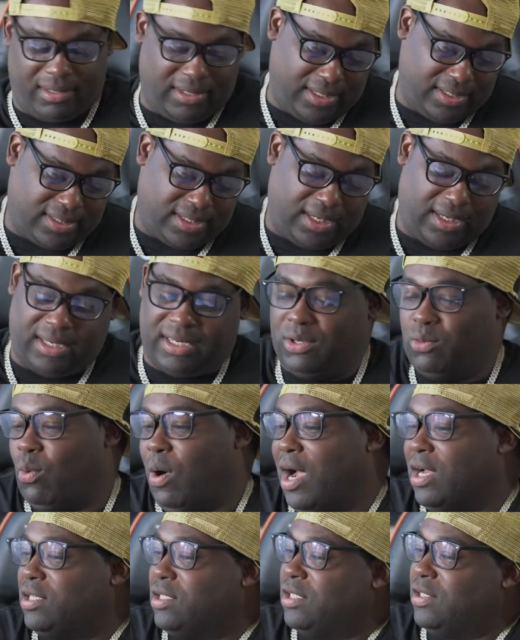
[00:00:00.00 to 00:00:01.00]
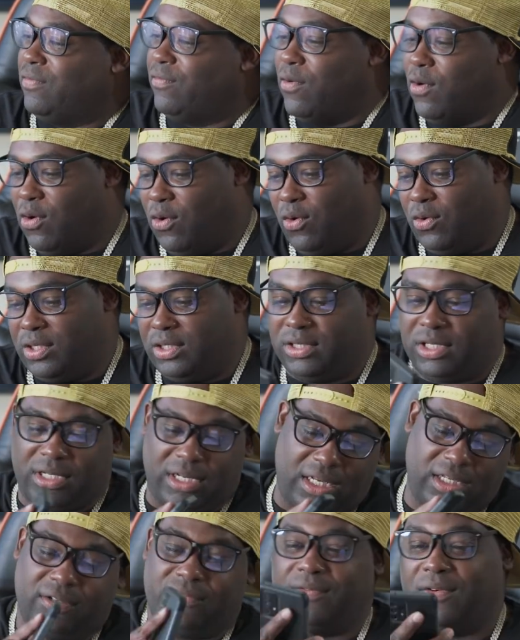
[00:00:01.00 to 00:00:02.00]
let's say he watched his phone, he's looking
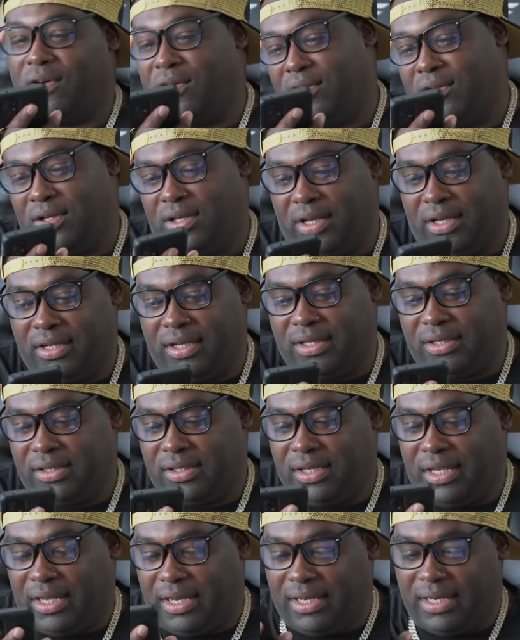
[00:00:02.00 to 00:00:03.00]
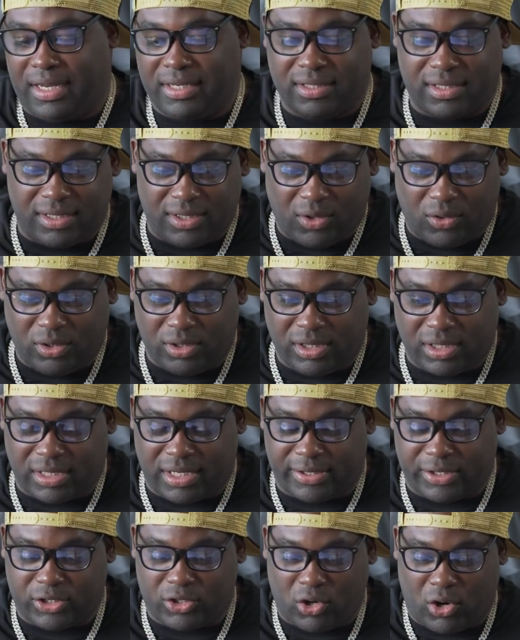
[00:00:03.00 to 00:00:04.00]
at his phone, and next thing you know, he's looking
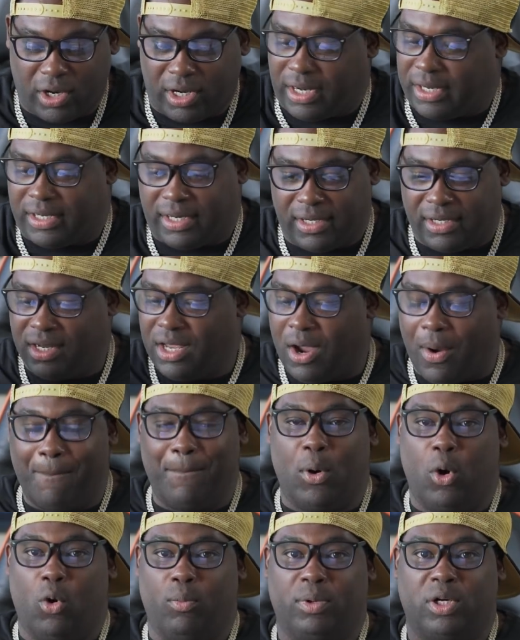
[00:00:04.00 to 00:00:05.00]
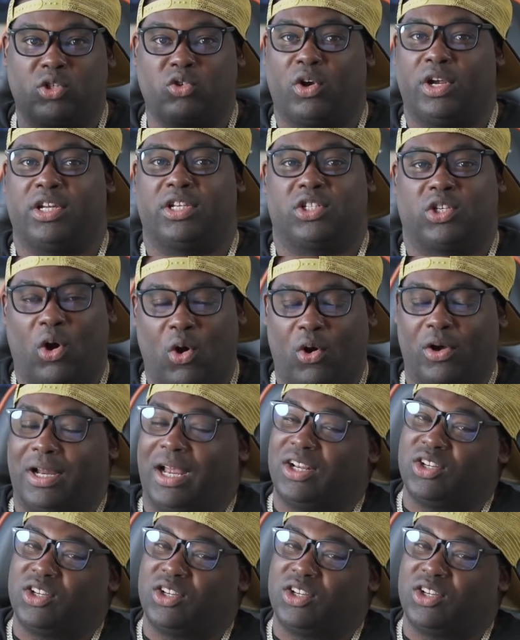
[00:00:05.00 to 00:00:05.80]
at the chart, and then boom, the trade is going.